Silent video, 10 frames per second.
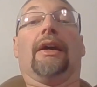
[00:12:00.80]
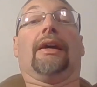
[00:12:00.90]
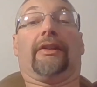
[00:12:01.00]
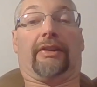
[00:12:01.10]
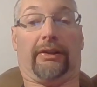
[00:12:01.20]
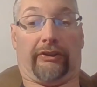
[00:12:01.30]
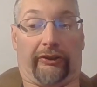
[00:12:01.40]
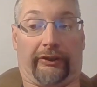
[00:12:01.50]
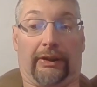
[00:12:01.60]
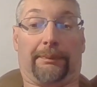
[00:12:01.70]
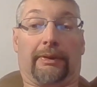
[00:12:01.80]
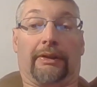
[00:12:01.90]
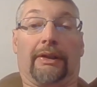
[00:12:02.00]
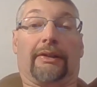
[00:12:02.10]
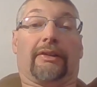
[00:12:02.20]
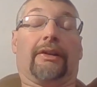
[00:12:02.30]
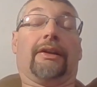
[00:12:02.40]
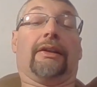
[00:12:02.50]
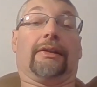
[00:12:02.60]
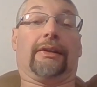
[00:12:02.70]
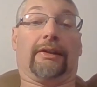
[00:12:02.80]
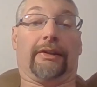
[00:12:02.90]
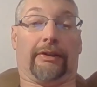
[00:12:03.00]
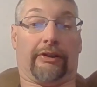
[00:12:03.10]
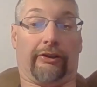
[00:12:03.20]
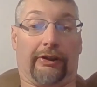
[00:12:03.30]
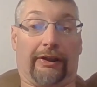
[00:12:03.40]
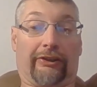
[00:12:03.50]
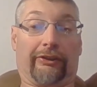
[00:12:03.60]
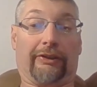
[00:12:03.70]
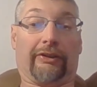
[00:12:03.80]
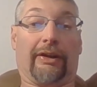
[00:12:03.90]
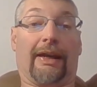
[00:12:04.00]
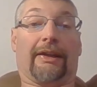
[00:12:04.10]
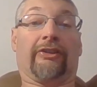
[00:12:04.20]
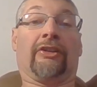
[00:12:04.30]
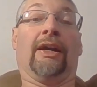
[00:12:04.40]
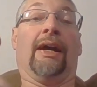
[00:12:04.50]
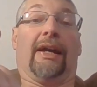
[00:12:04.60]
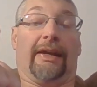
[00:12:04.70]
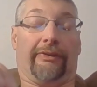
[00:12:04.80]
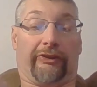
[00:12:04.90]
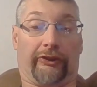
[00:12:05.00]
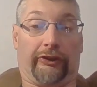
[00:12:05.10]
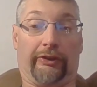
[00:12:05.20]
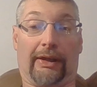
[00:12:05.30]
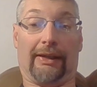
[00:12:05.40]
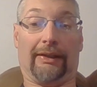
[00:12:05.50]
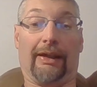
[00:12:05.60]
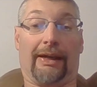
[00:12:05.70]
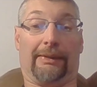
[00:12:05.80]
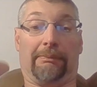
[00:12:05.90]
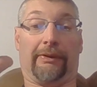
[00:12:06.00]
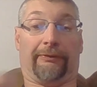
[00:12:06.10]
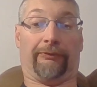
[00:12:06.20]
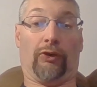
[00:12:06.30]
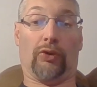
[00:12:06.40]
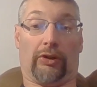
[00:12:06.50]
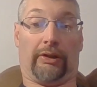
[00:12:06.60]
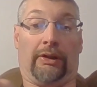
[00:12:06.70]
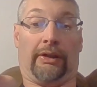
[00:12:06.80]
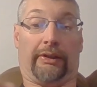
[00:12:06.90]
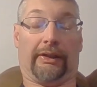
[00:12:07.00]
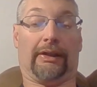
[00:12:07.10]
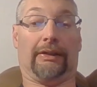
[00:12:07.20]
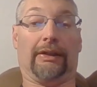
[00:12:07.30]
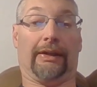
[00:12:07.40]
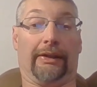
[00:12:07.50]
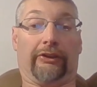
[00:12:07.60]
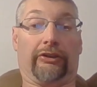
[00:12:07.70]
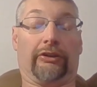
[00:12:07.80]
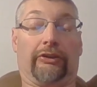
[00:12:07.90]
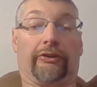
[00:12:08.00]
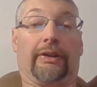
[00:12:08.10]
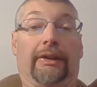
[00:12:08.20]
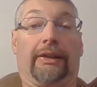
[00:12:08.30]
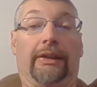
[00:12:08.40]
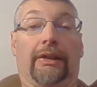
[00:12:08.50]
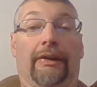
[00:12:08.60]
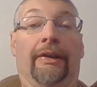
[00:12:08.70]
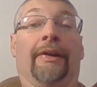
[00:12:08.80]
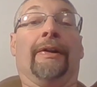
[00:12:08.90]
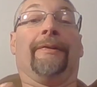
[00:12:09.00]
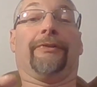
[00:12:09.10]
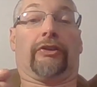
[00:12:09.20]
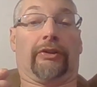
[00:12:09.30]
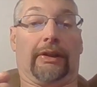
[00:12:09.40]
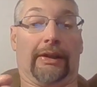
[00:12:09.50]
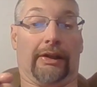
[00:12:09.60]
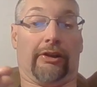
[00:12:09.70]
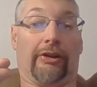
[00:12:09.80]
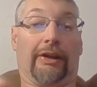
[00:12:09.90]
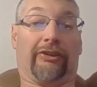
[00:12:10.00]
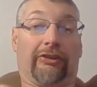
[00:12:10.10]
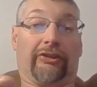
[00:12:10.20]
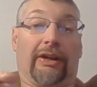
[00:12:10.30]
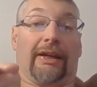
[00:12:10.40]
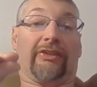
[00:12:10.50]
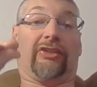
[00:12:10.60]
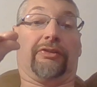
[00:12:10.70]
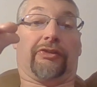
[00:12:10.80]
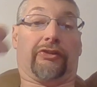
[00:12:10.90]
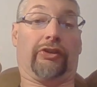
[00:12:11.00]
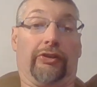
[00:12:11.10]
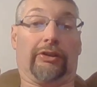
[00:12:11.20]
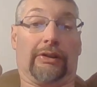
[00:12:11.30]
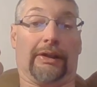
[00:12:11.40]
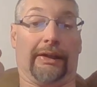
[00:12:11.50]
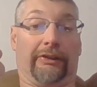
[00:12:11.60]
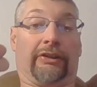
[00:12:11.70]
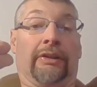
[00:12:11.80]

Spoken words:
Then step on that thing and get it across the tracks and through that light before that light turns red again. So get across the tracks and through the light